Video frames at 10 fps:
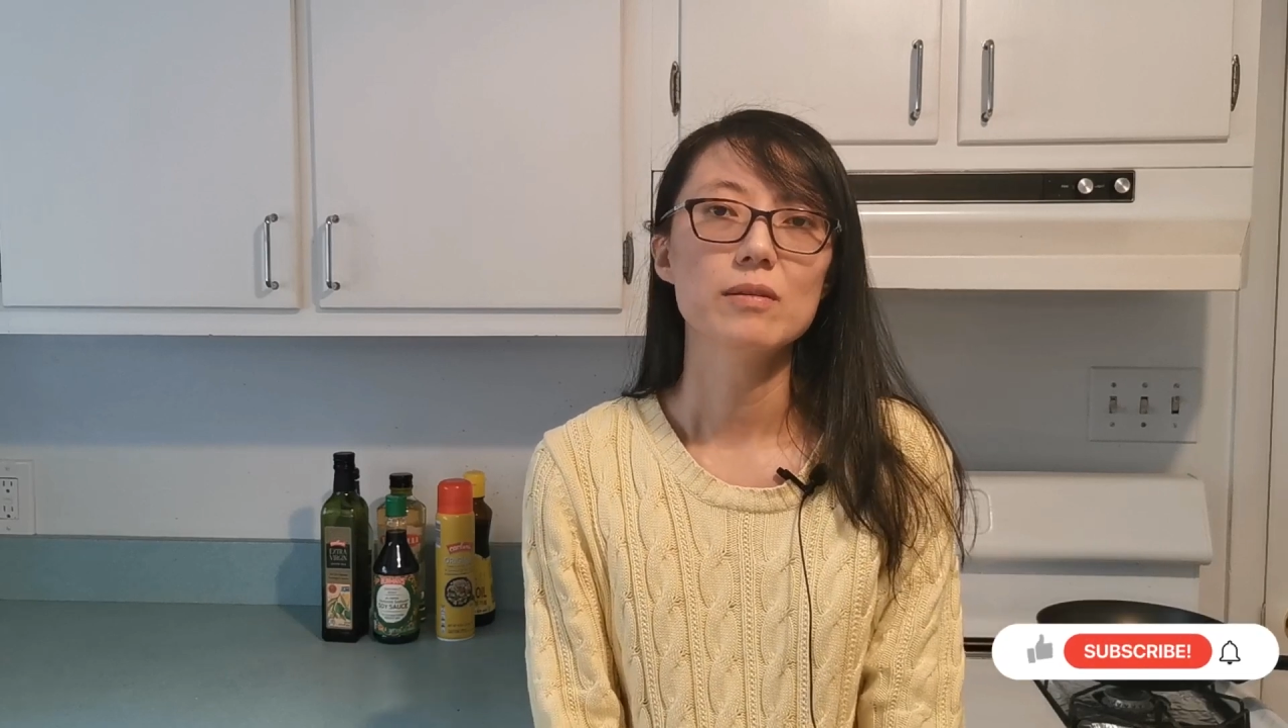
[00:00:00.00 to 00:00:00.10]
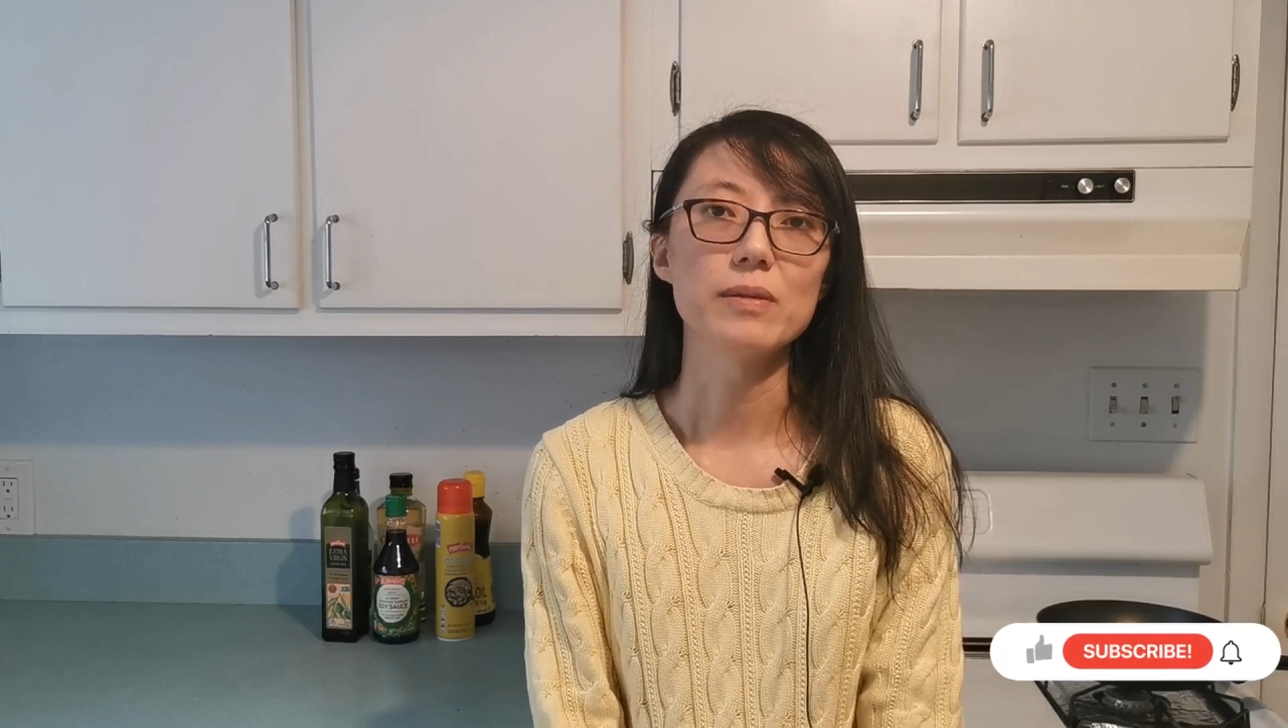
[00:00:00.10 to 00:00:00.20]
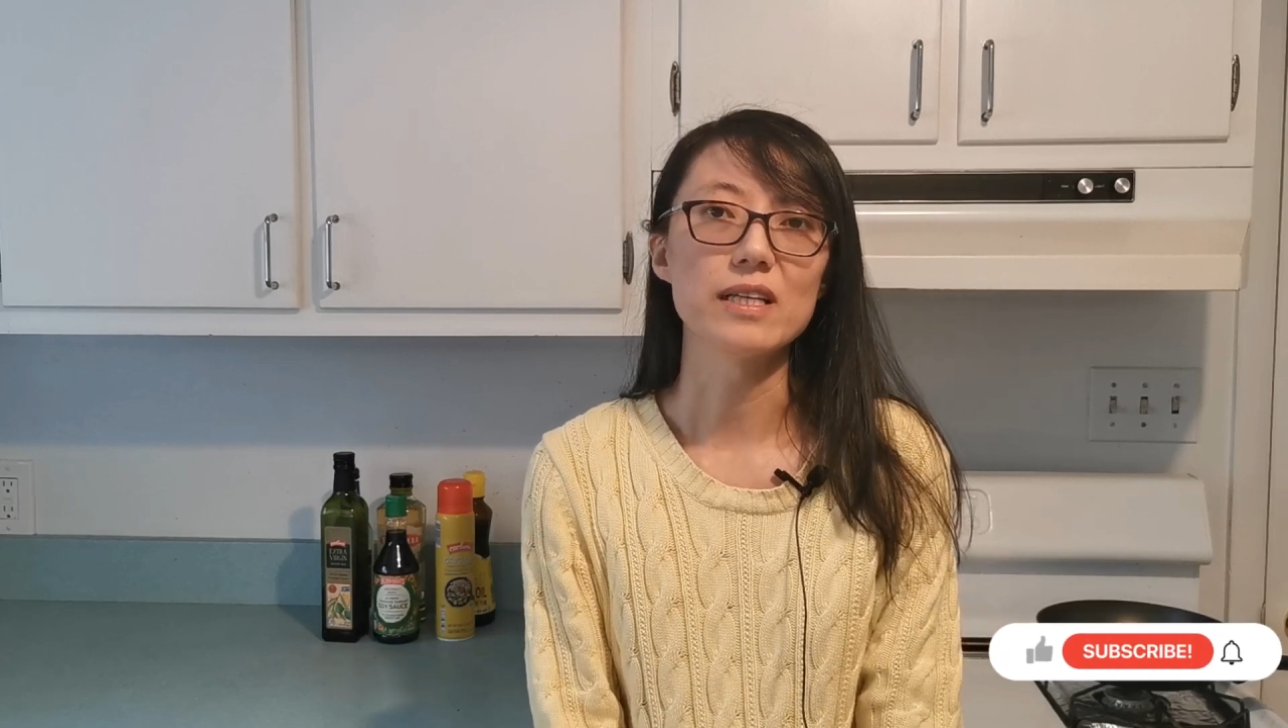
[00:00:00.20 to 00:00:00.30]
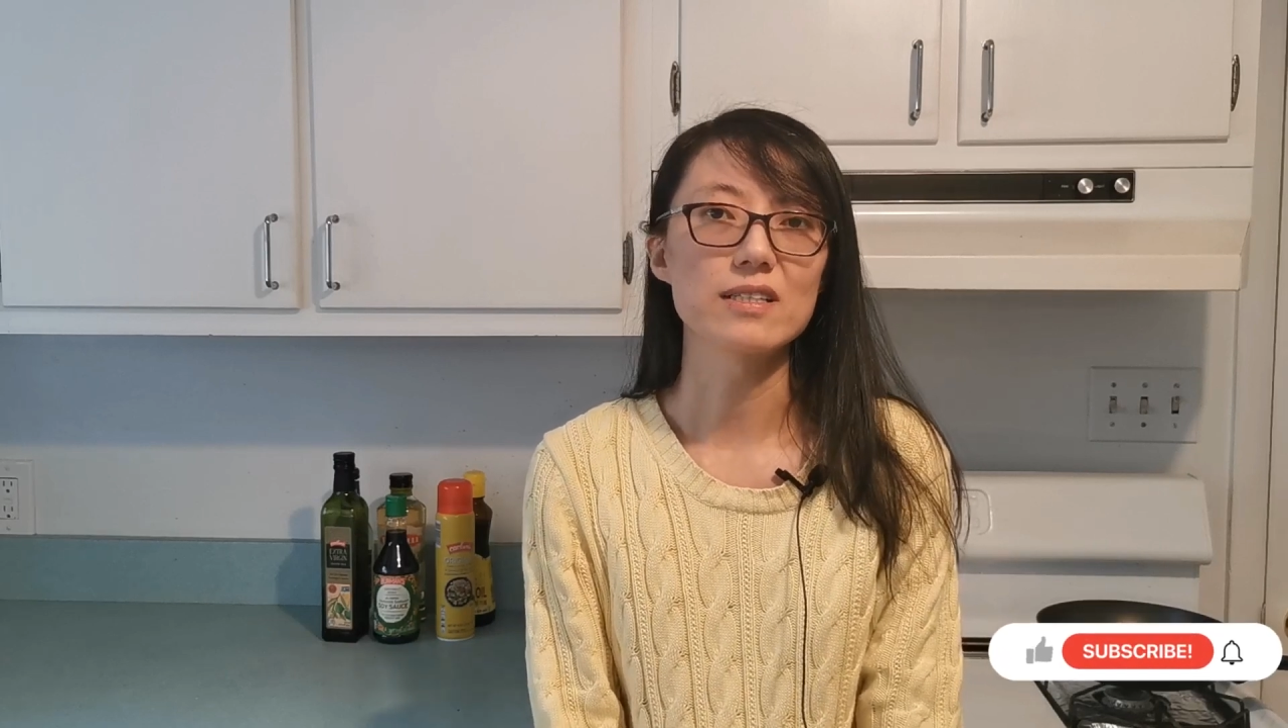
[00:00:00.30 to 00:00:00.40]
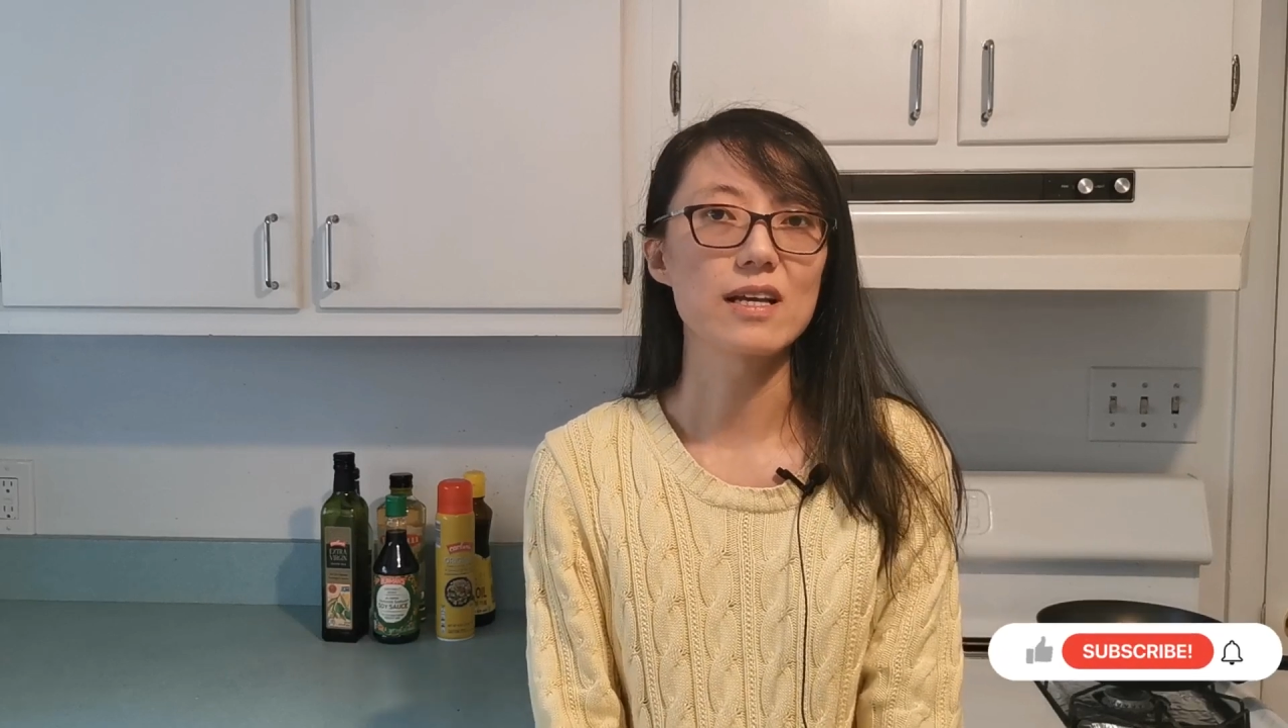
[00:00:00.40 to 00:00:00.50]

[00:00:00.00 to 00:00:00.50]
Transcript: please